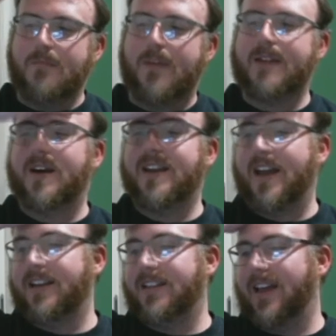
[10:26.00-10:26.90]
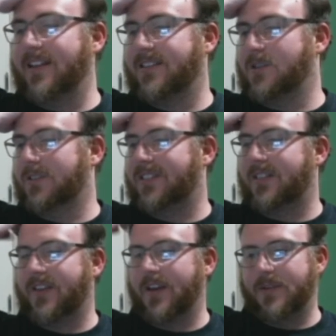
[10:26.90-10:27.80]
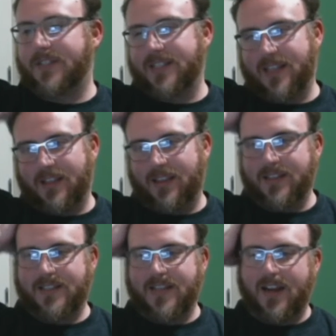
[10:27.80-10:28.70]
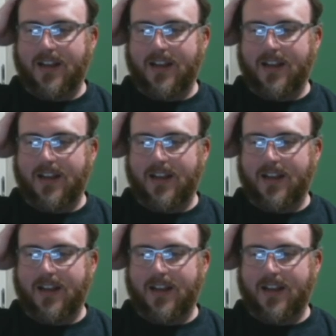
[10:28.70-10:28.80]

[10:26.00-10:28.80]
in my day, I did the school certificate, which is in year 10.